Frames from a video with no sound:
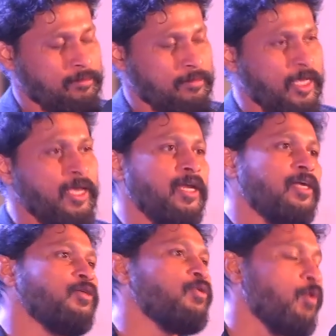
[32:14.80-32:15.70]
he'll
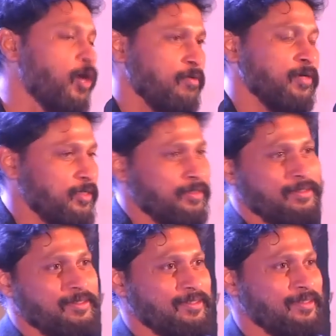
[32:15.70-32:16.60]
do whatever.
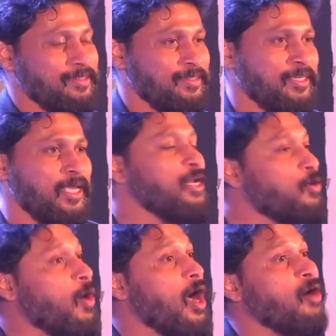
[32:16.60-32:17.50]
He'll
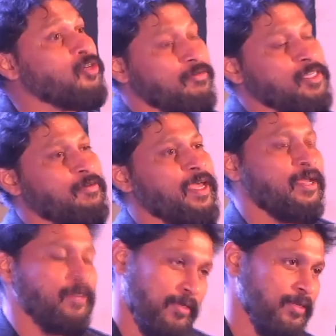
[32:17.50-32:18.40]
go out of his way and
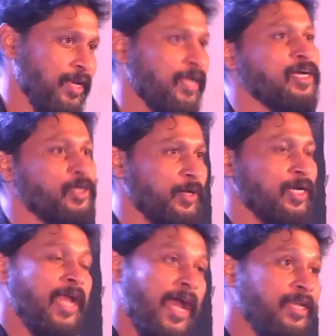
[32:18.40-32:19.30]
he'll do it.
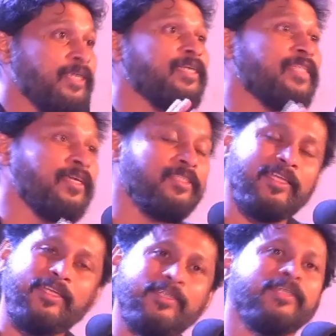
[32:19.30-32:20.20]
And he did that
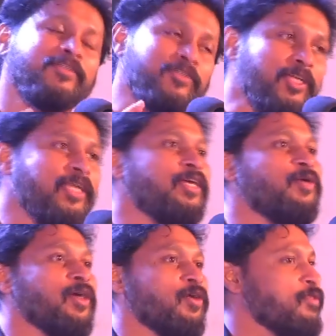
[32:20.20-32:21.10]
scene really going
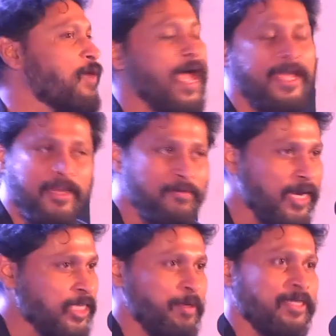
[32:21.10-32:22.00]
out of the way. I never
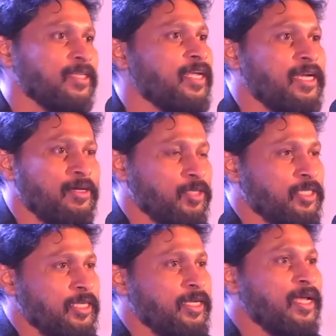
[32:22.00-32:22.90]
expected that he'll do the
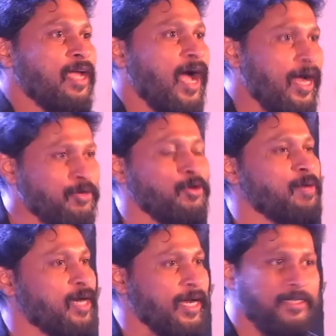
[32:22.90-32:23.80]
scene. I told my
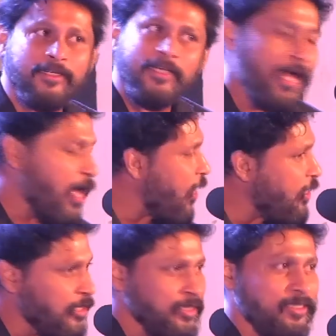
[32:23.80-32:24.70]
writer,
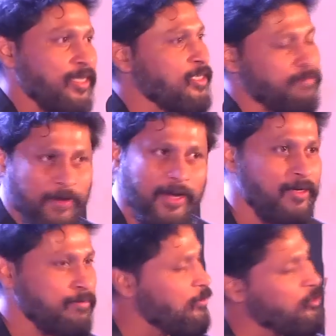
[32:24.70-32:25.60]
this scene is
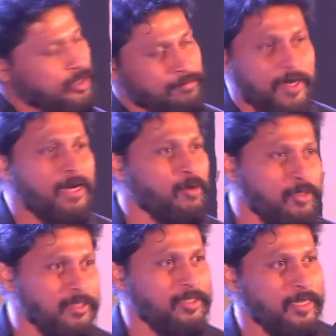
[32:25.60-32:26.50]
you just forget about this
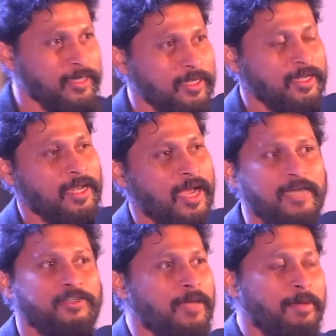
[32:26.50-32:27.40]
scene. I
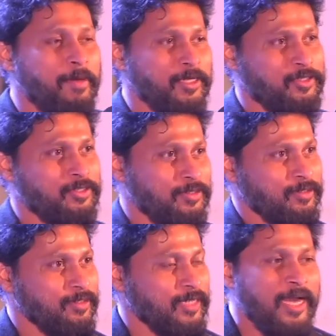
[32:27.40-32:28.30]
try my best.
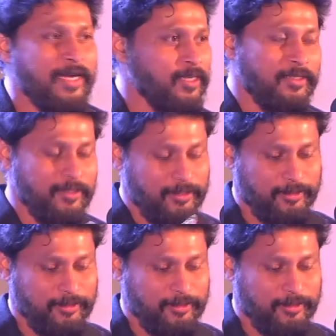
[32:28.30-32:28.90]
And I did this.